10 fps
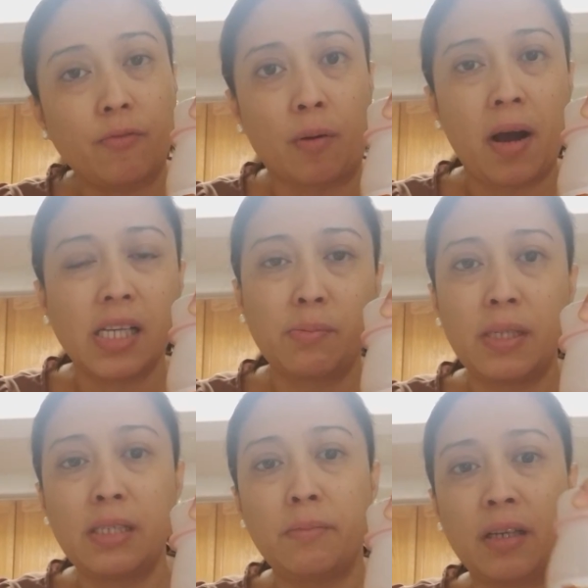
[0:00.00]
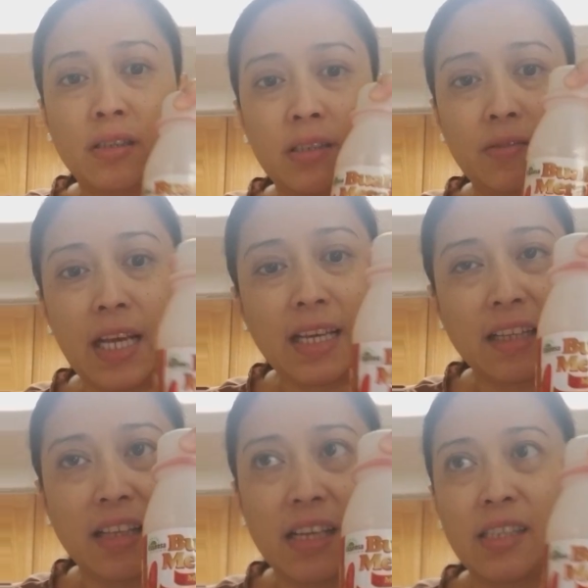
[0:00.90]
from hospice because of
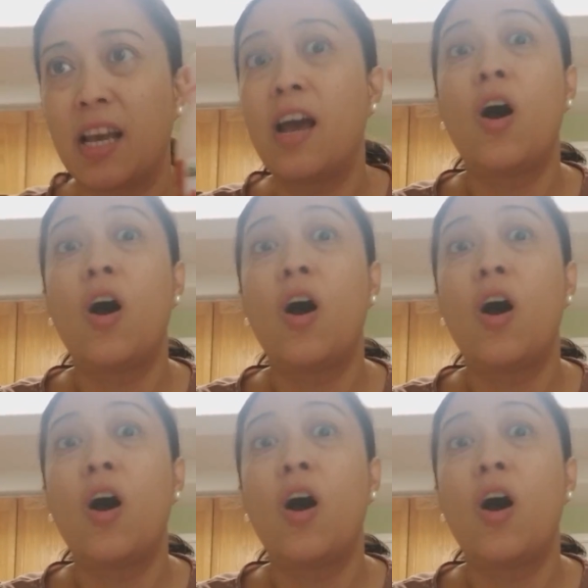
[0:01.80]
taking this.